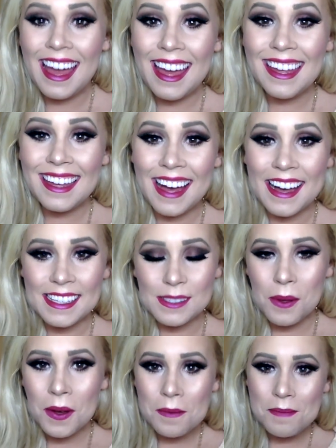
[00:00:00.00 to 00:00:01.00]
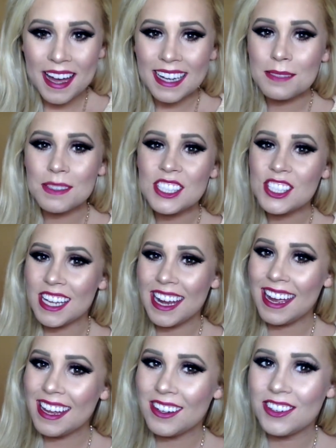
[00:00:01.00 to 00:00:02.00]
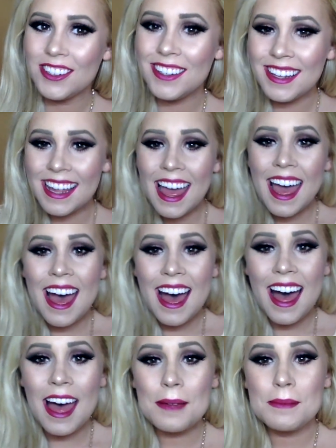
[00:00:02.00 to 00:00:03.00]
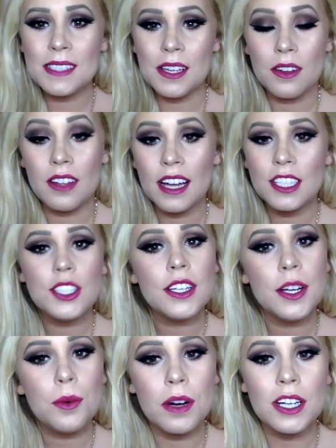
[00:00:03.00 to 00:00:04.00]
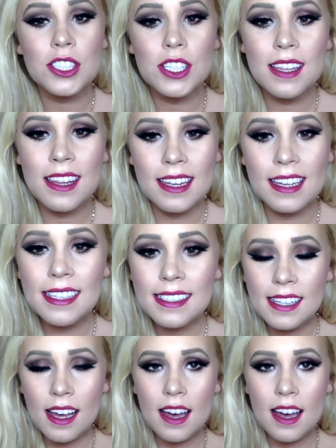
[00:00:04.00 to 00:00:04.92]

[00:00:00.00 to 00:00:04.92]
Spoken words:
Hey guys, welcome back to my channel. I'm so glad you're here watching this.